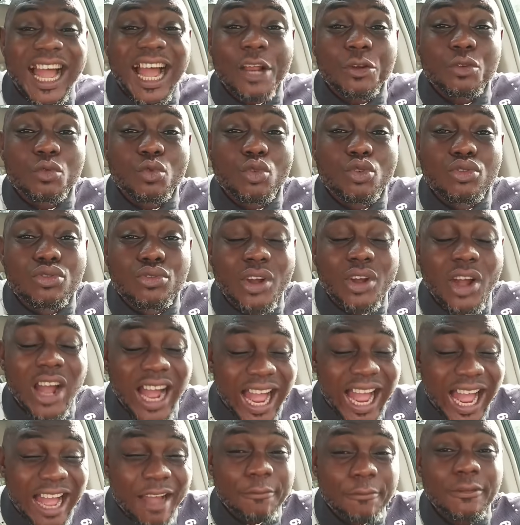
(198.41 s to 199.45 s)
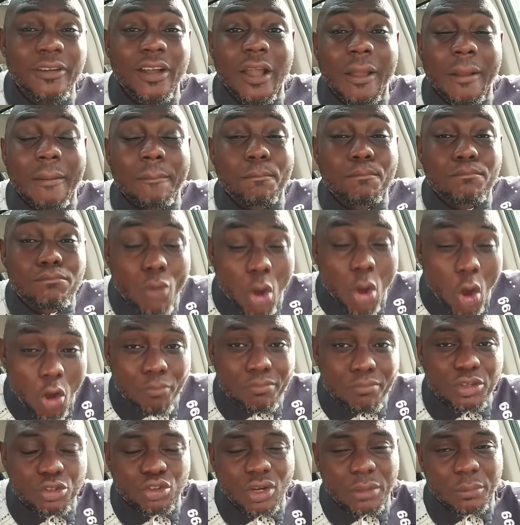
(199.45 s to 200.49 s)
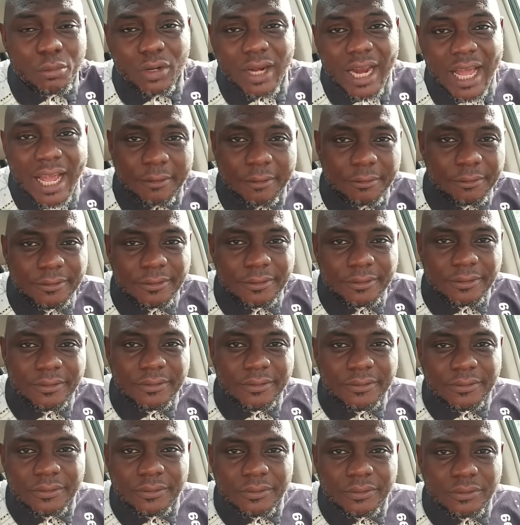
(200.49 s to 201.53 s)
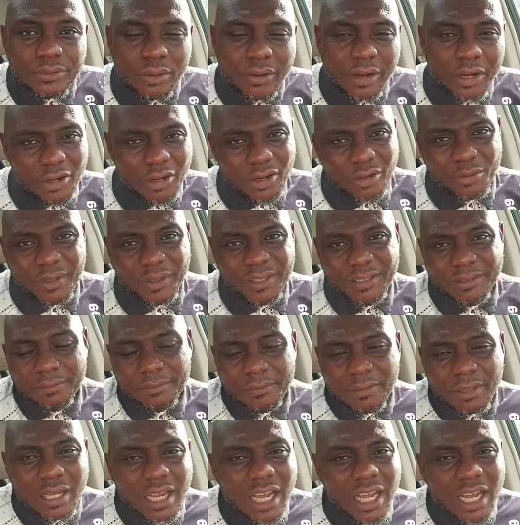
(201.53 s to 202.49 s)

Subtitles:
and you have more miserable life to reckon with.